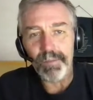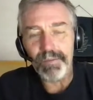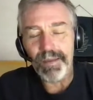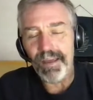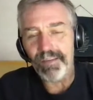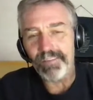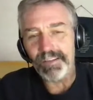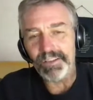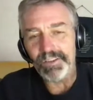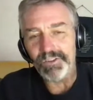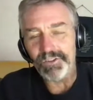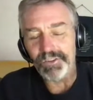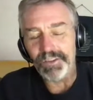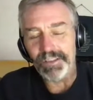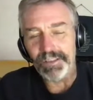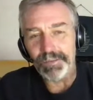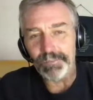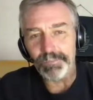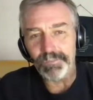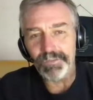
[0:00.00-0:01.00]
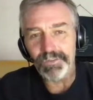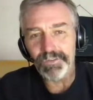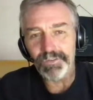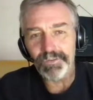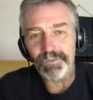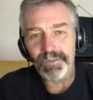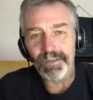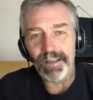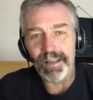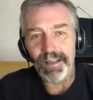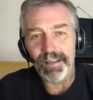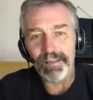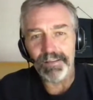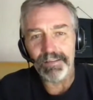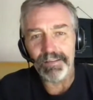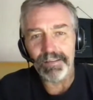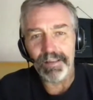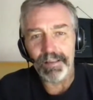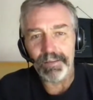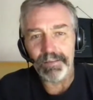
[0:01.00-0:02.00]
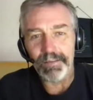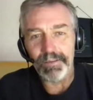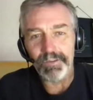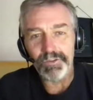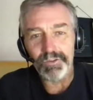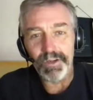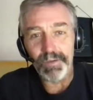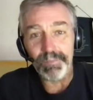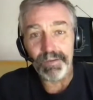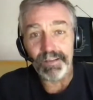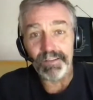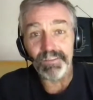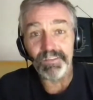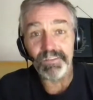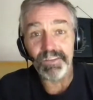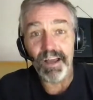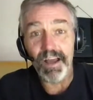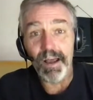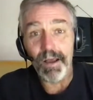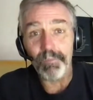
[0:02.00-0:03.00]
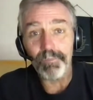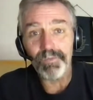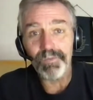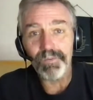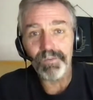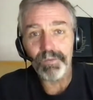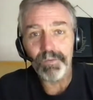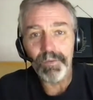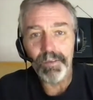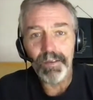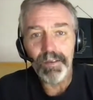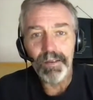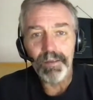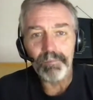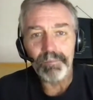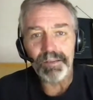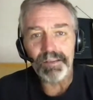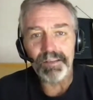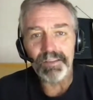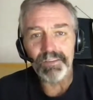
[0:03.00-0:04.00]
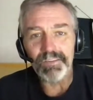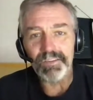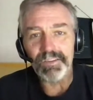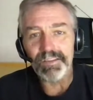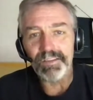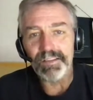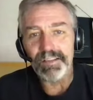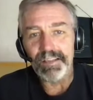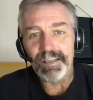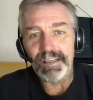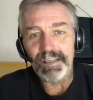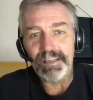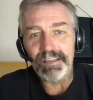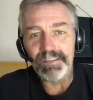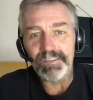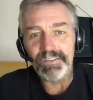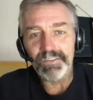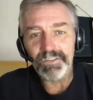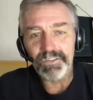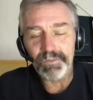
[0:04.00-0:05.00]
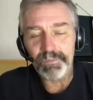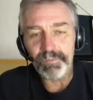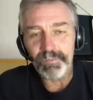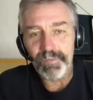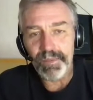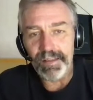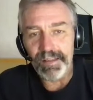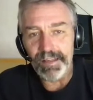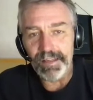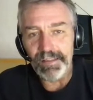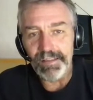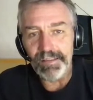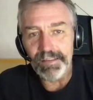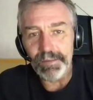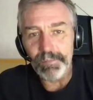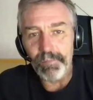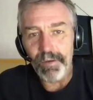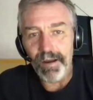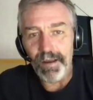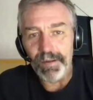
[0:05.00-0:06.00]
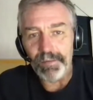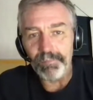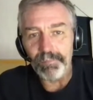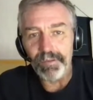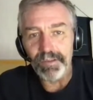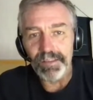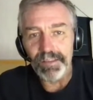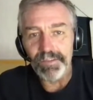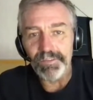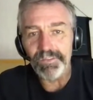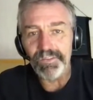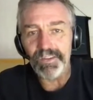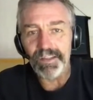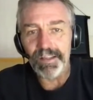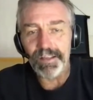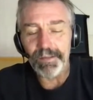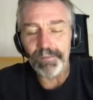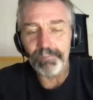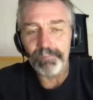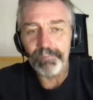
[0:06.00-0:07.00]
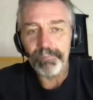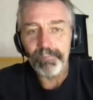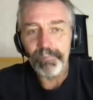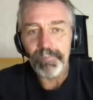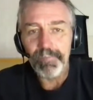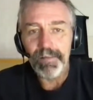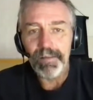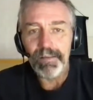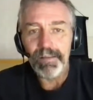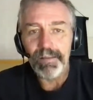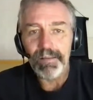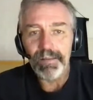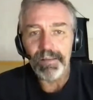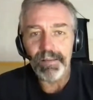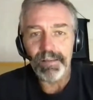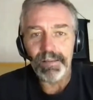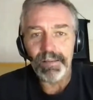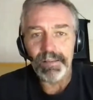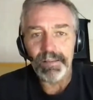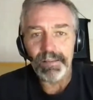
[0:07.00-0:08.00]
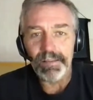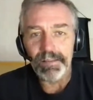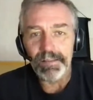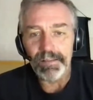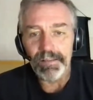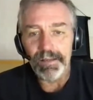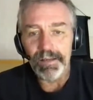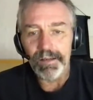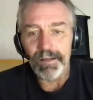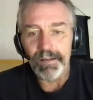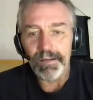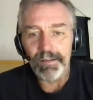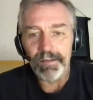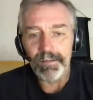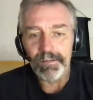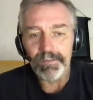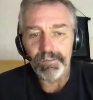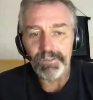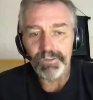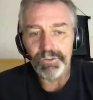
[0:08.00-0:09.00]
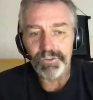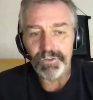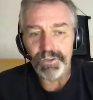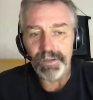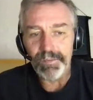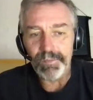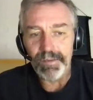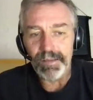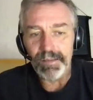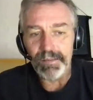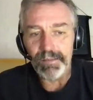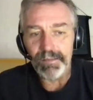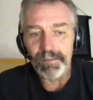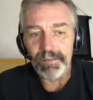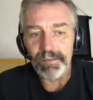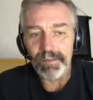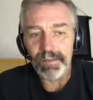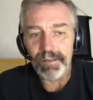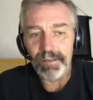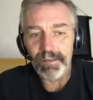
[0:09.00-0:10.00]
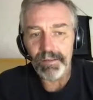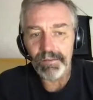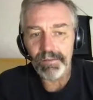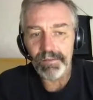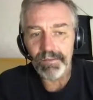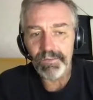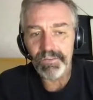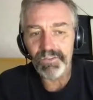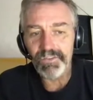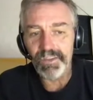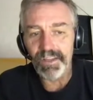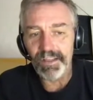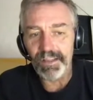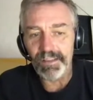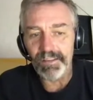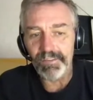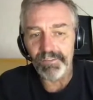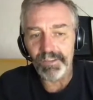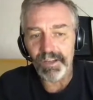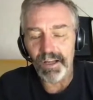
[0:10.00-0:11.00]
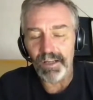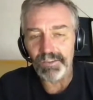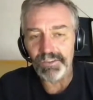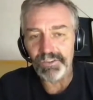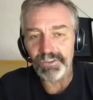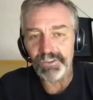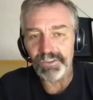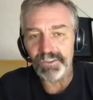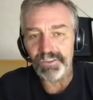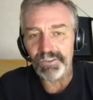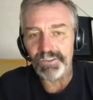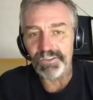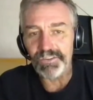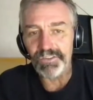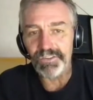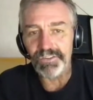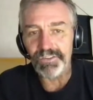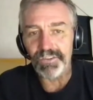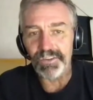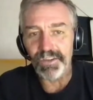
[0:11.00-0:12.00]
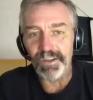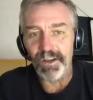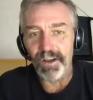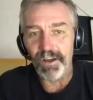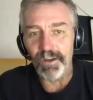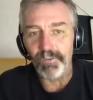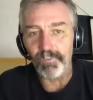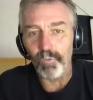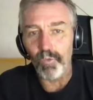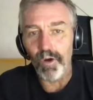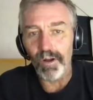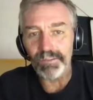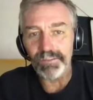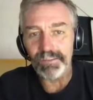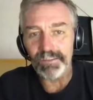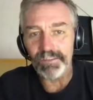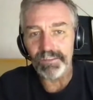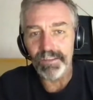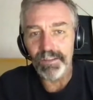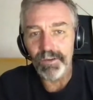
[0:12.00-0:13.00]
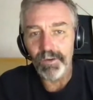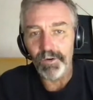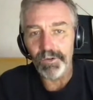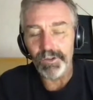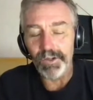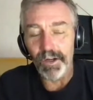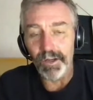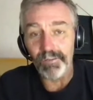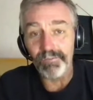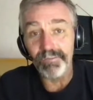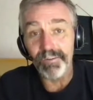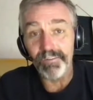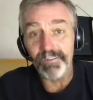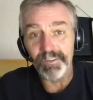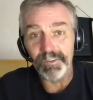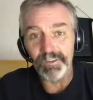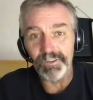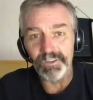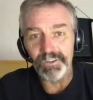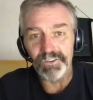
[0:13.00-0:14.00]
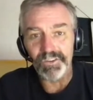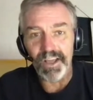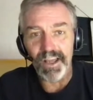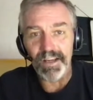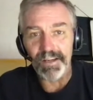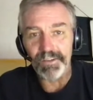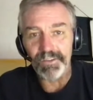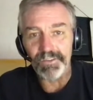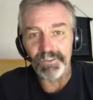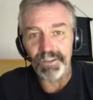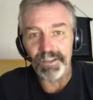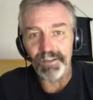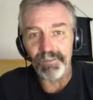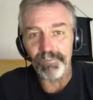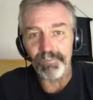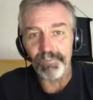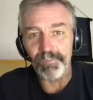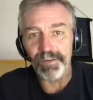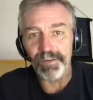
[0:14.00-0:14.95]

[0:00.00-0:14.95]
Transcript: stop having dreams, that the dreaming stops, because in the East the Indian mind believes that the dreaming state of consciousness is just unwanted or your unfulfilled desires